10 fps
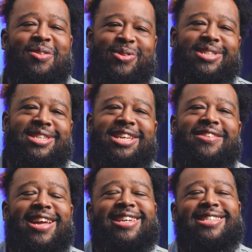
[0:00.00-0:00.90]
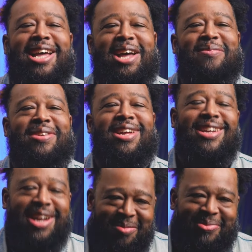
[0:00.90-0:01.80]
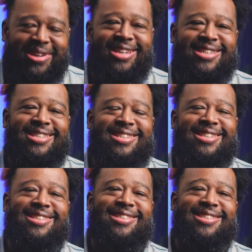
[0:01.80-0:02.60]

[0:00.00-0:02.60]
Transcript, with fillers: We'll see you next time. God bless.